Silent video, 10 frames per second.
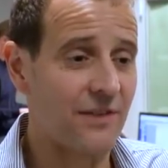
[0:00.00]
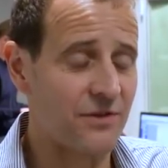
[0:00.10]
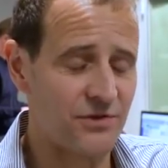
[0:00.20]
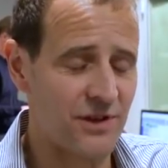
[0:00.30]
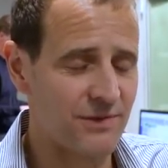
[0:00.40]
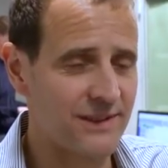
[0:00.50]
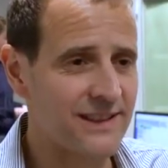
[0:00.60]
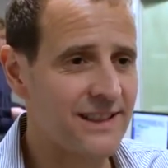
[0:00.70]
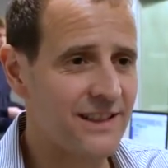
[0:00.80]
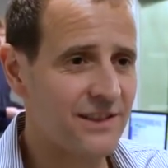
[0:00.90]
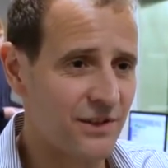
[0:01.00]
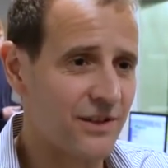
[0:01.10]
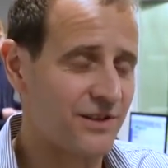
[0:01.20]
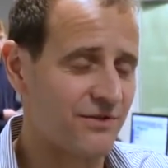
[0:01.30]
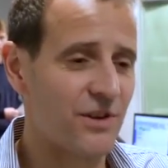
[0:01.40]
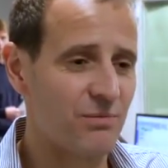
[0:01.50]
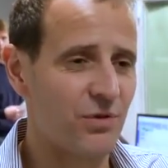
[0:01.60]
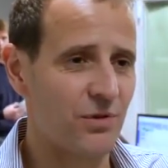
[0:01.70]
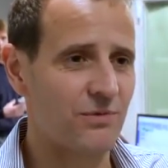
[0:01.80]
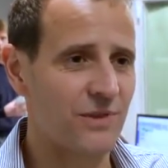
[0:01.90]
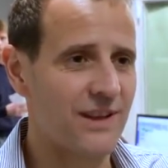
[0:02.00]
after treatment. So this is very important, we